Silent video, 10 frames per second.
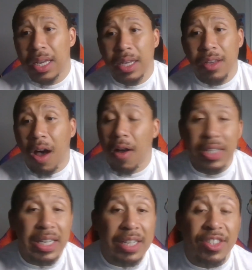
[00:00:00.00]
Y'all
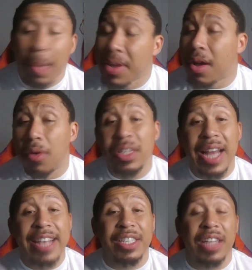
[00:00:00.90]
only some of y'all only
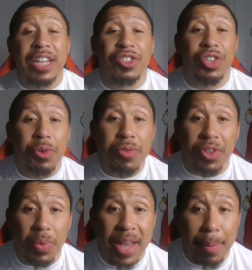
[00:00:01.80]
lasted like two to
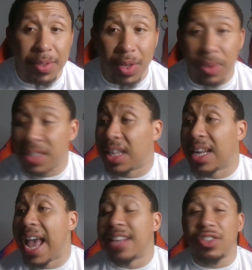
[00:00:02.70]
three episodes, and the
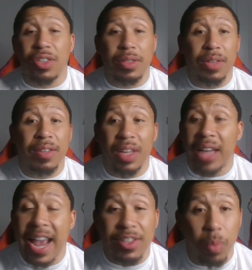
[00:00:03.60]
last the, the
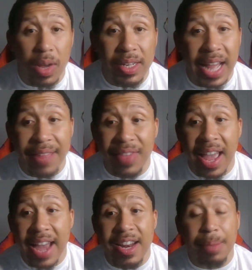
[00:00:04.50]
last one that that
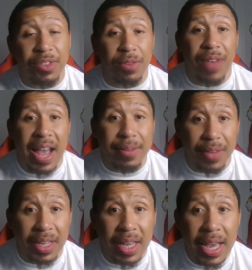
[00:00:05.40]
ended up
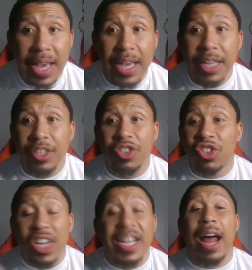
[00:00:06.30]
surviving,
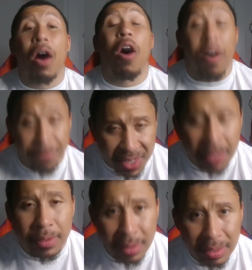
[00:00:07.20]
she got offed.
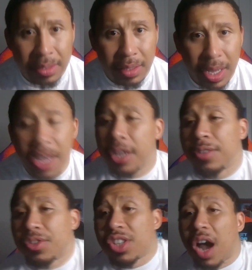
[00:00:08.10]

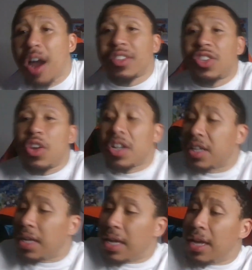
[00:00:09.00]
Char took.